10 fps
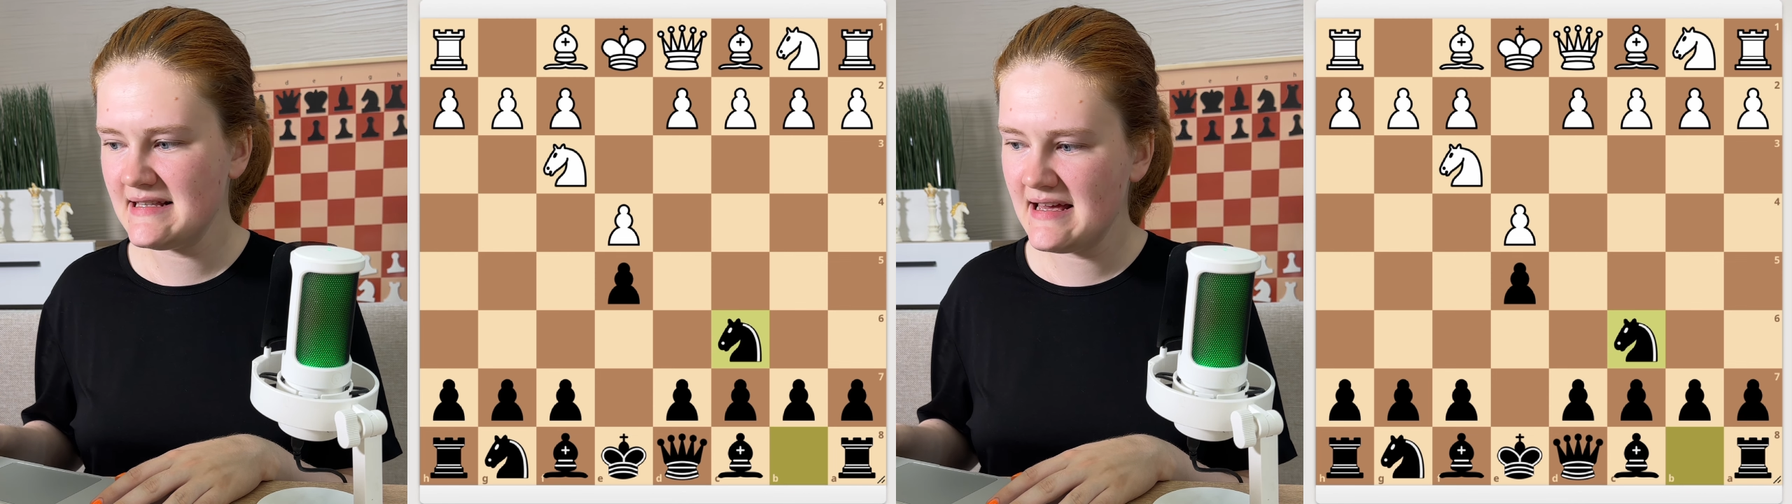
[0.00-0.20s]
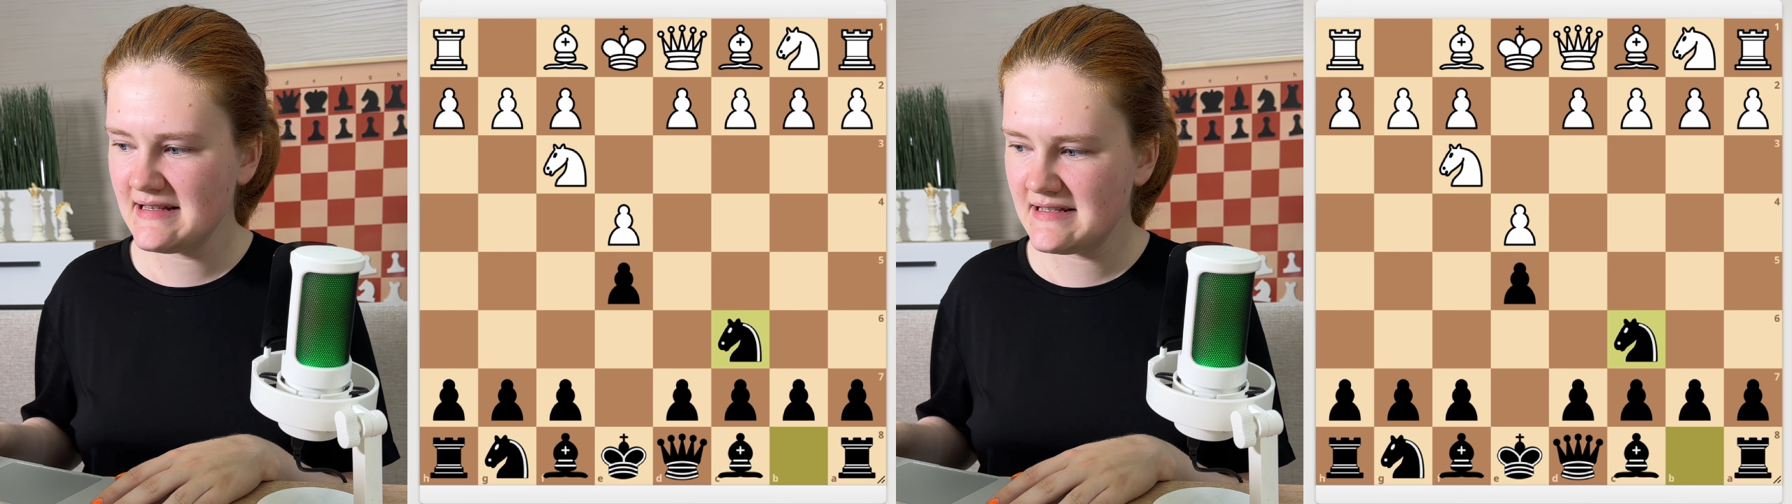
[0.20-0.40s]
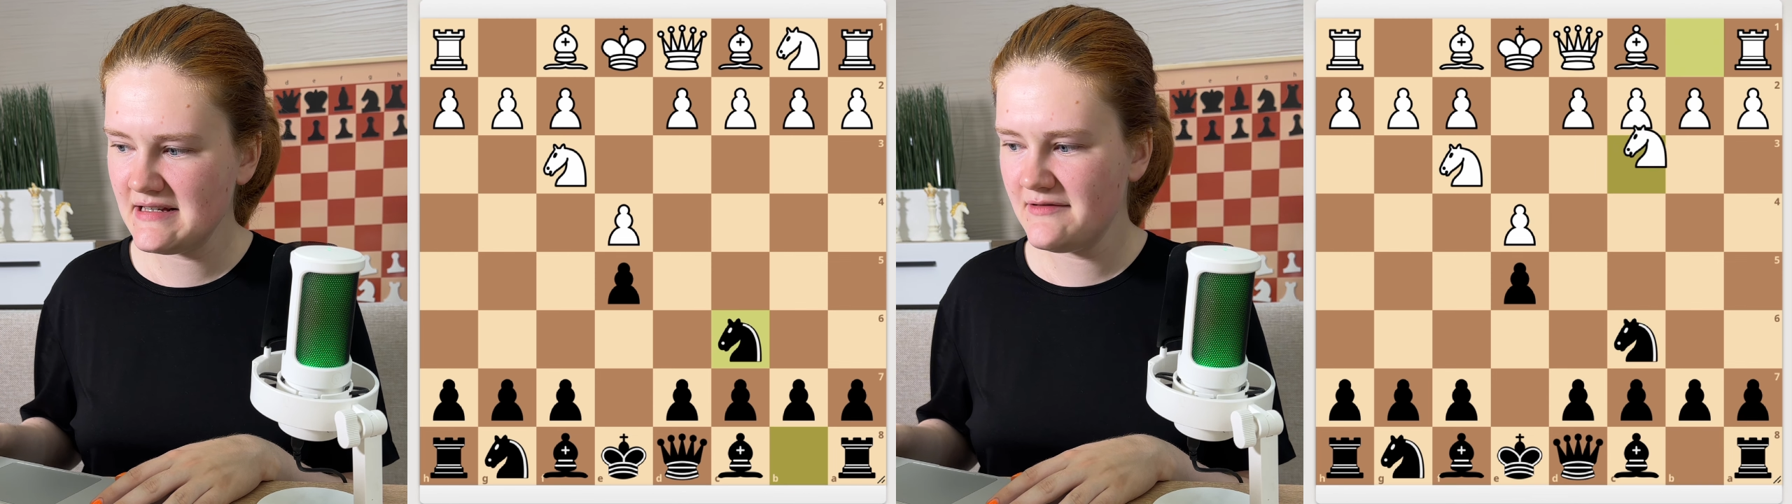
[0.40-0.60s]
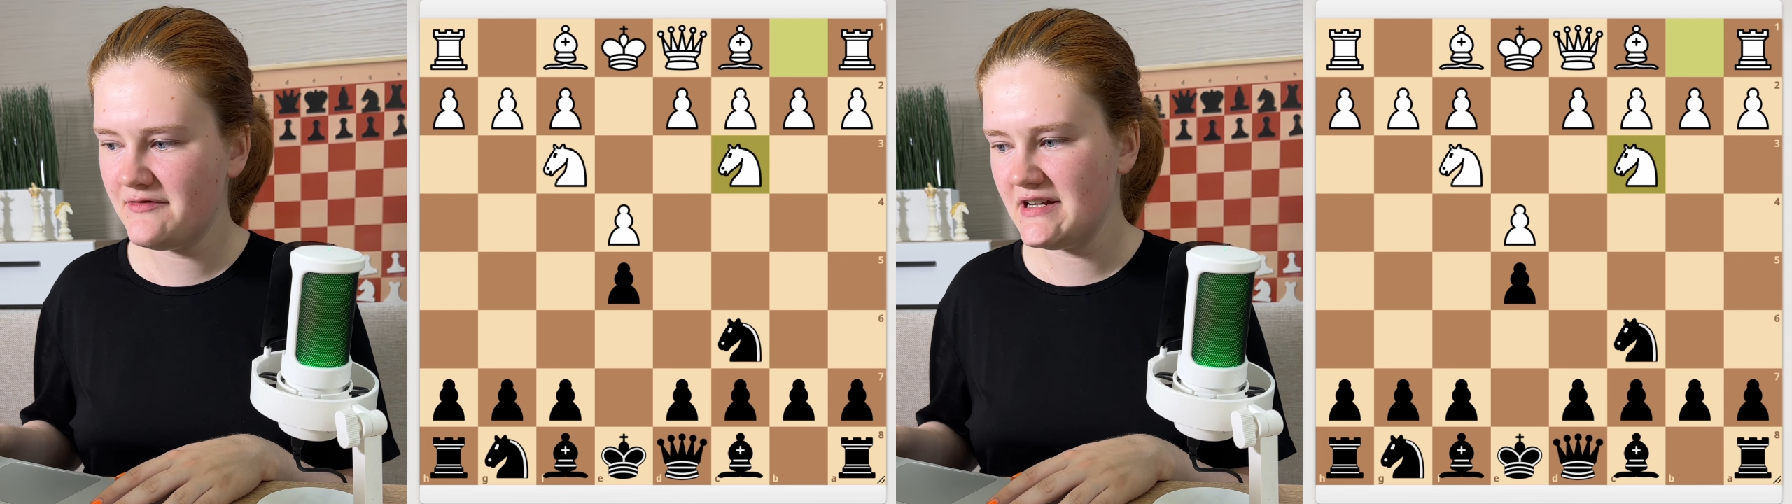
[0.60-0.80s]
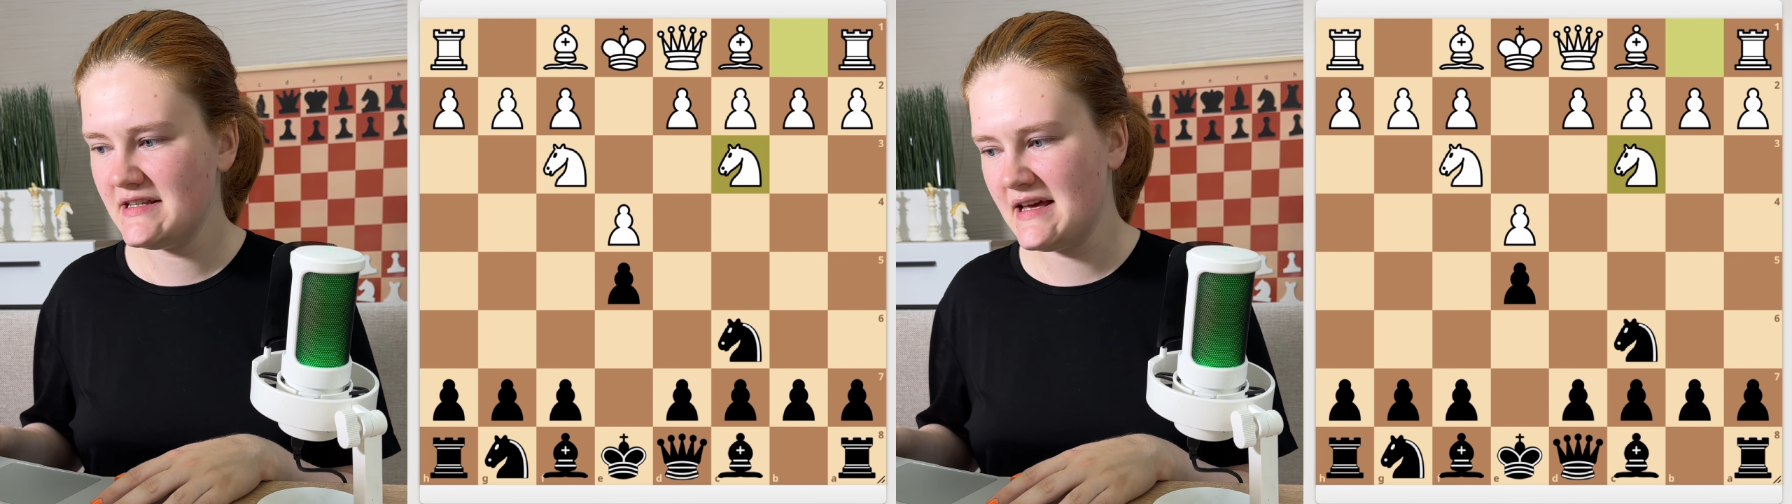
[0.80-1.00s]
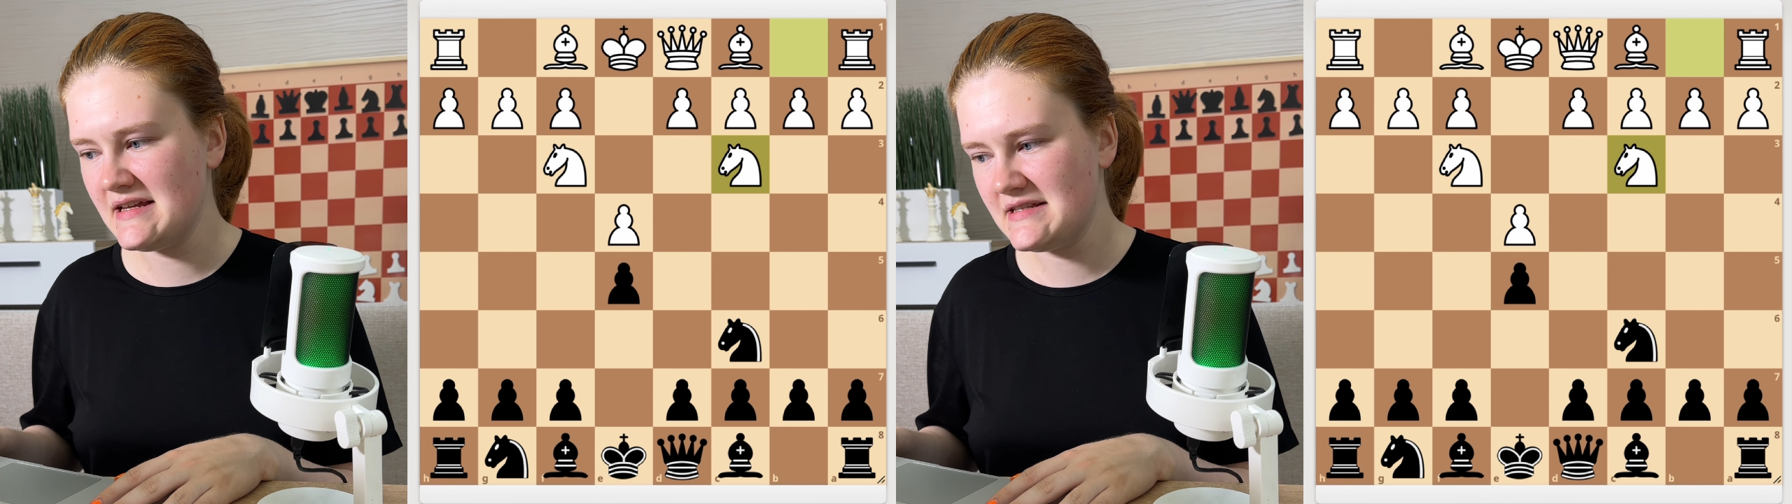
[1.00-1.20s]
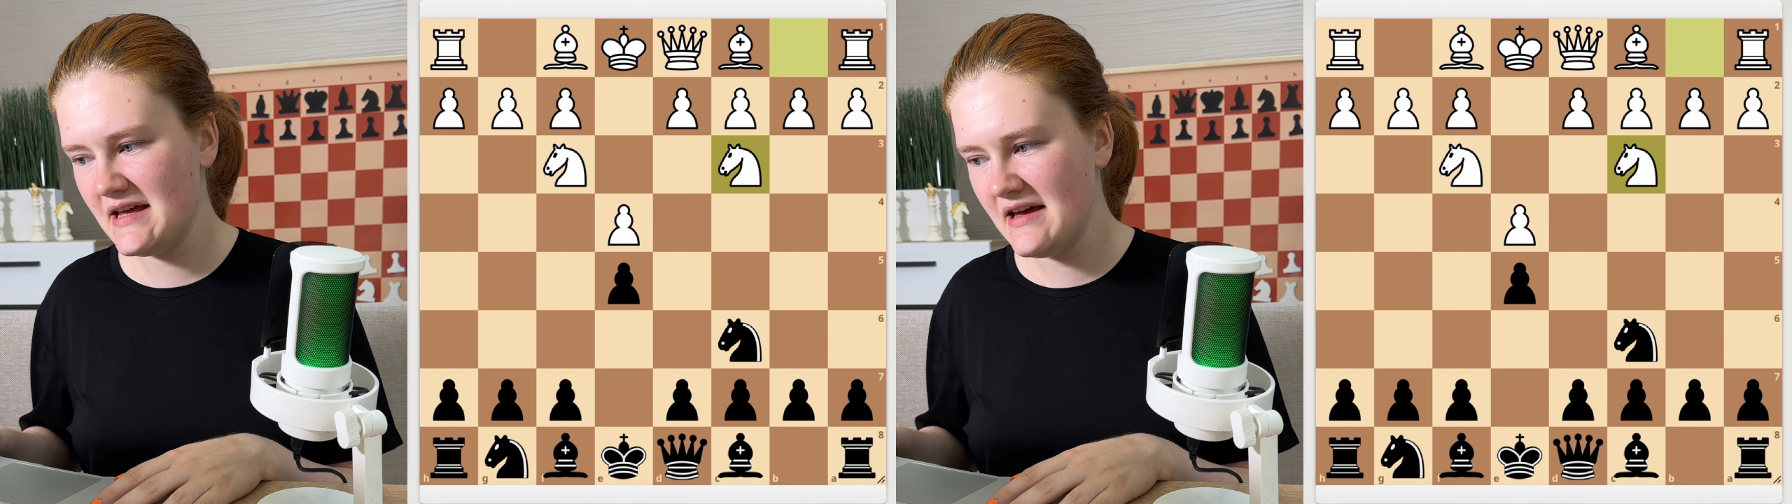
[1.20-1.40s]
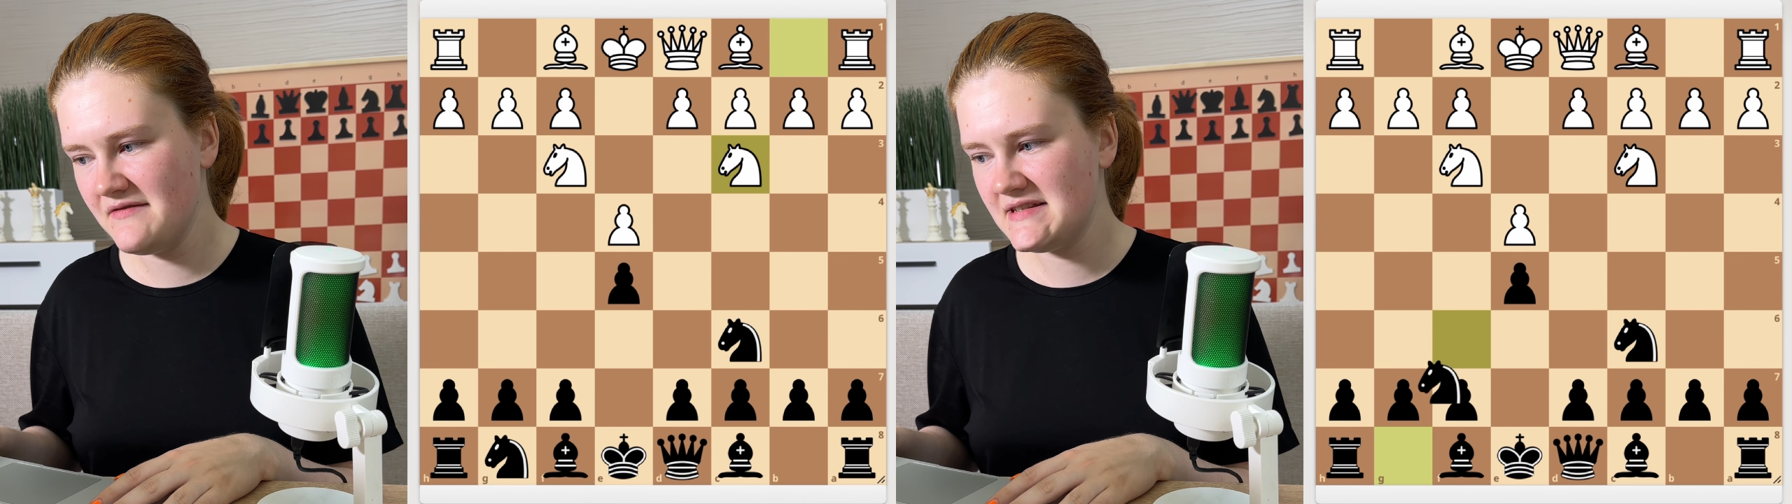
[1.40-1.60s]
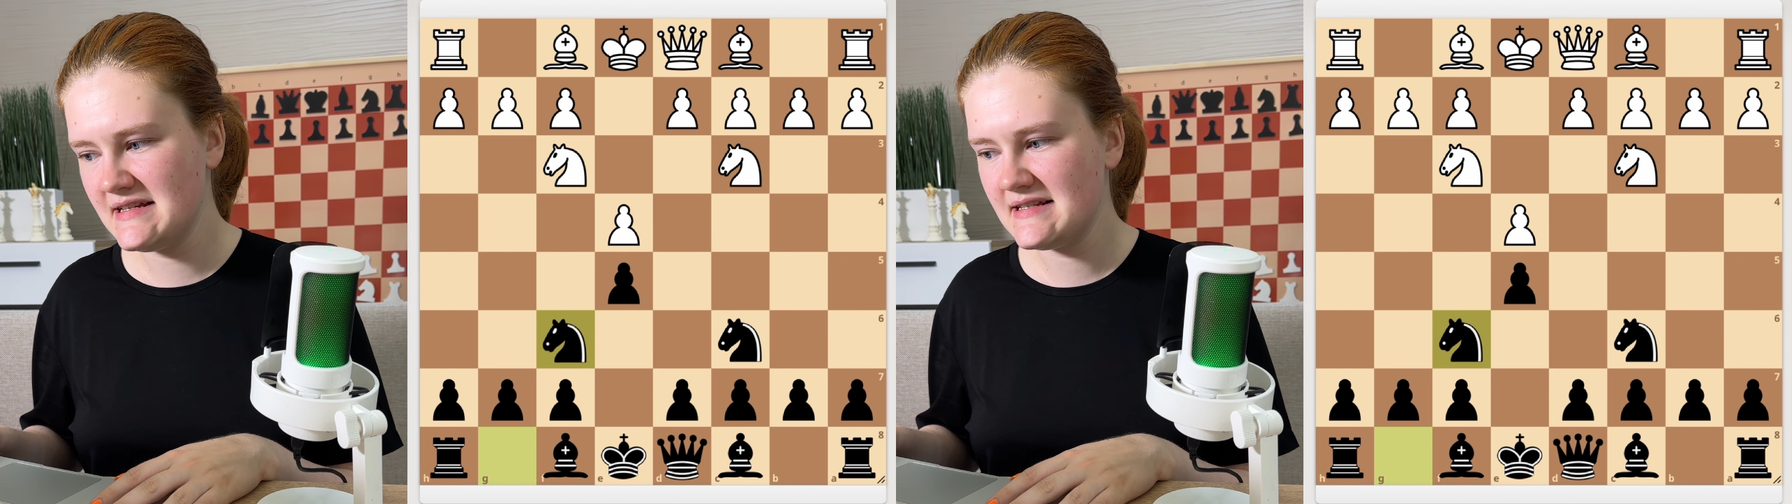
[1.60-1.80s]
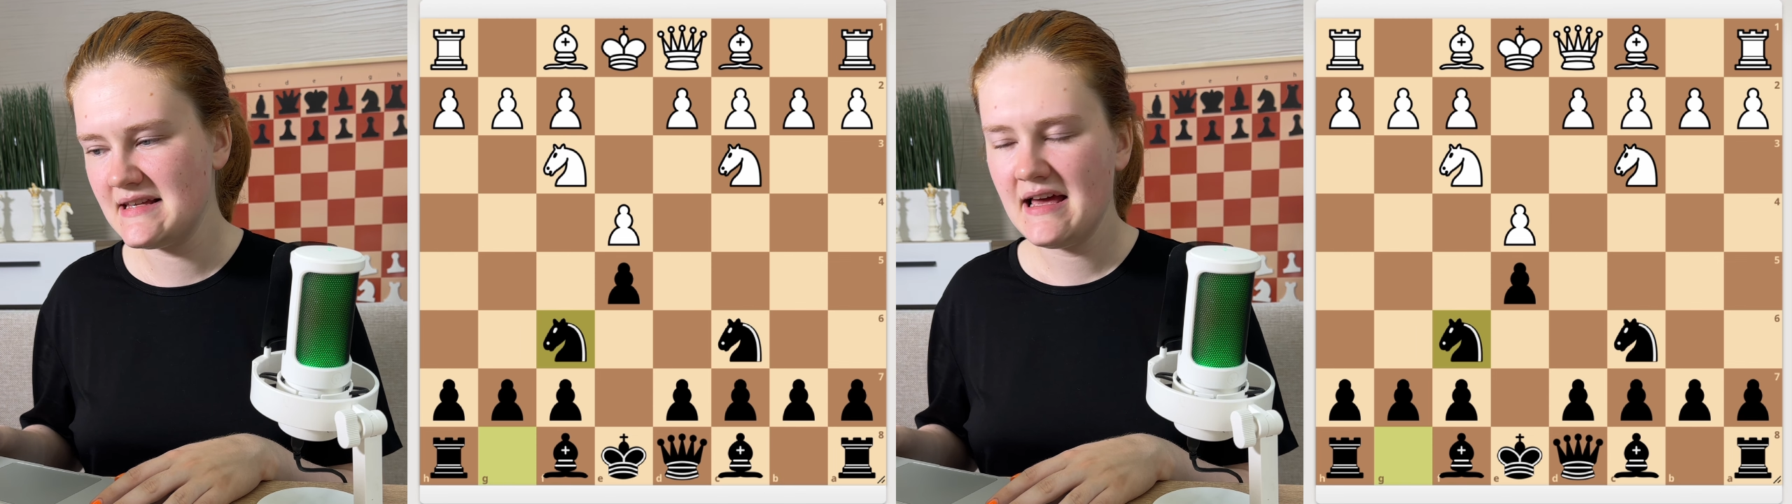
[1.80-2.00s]
knight c3, knight
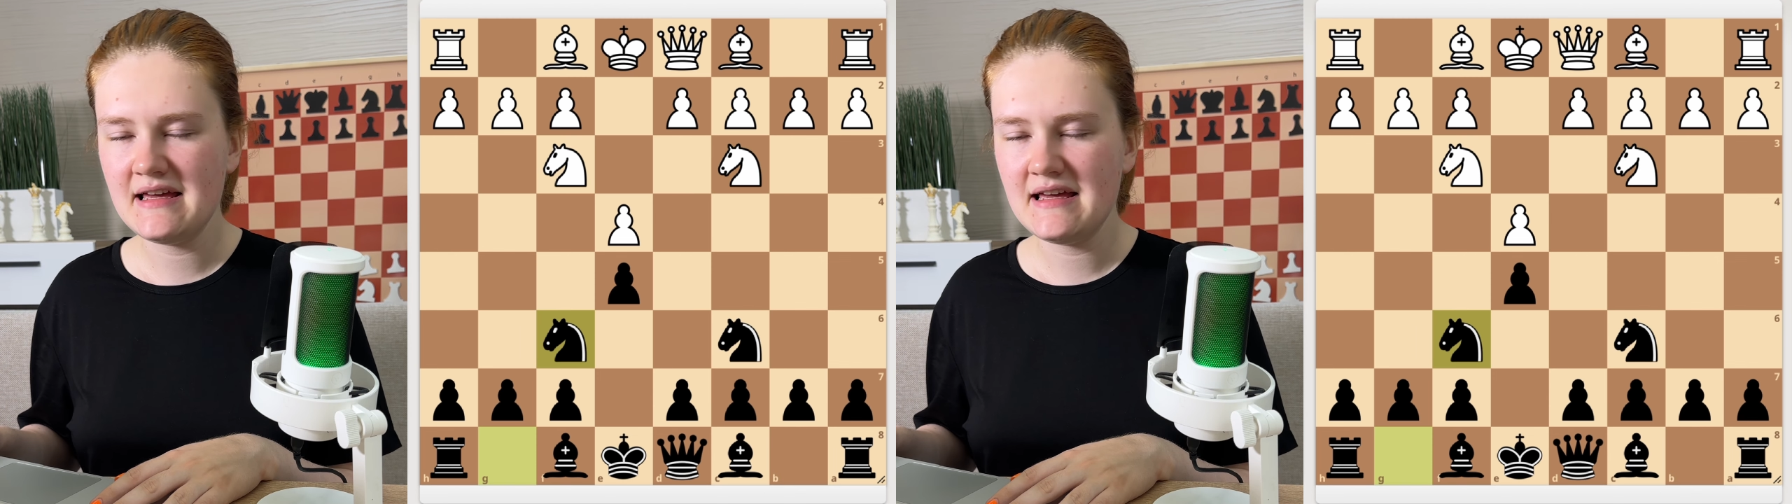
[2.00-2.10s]
f6.